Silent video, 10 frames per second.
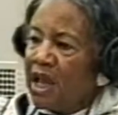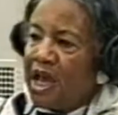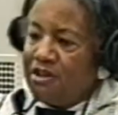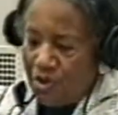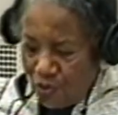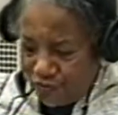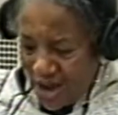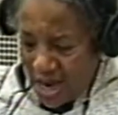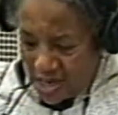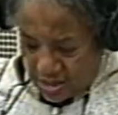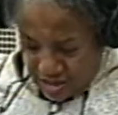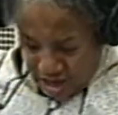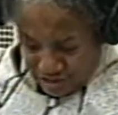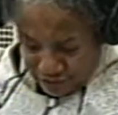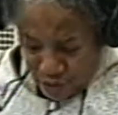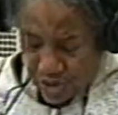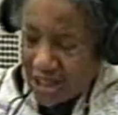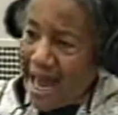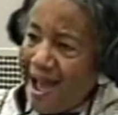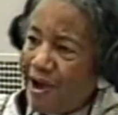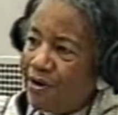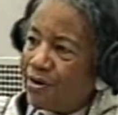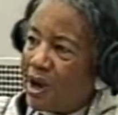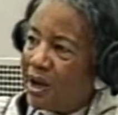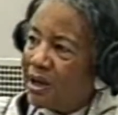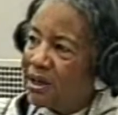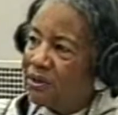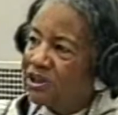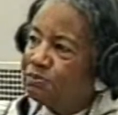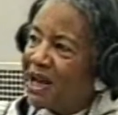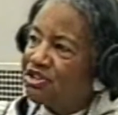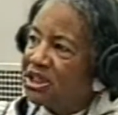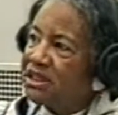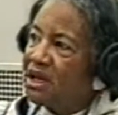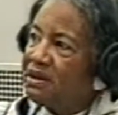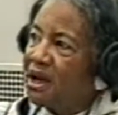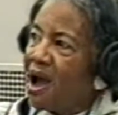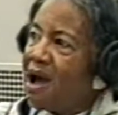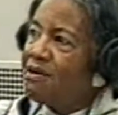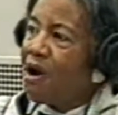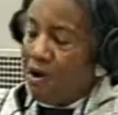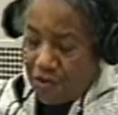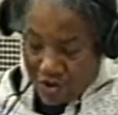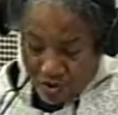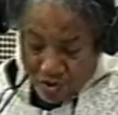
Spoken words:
And you'll find it, Dr. Fukiao, a specialist on the Congo,